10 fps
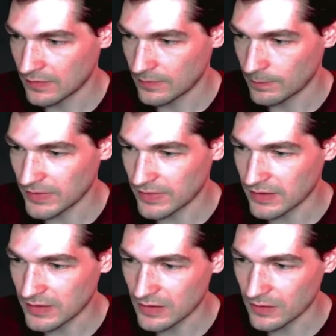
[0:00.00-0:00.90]
Been
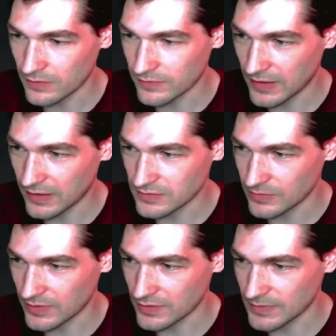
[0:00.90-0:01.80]
thinking artifacts with
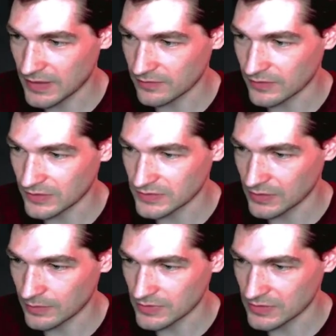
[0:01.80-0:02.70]
this Mana Vault, so I'm
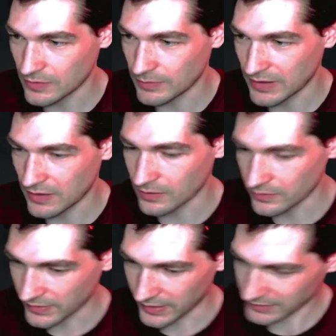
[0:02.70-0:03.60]
just going to pick
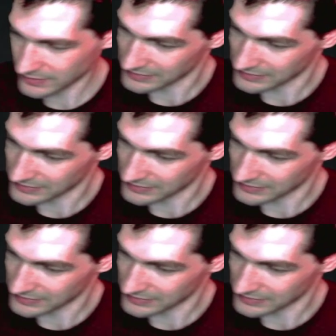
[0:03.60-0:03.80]
artifacts.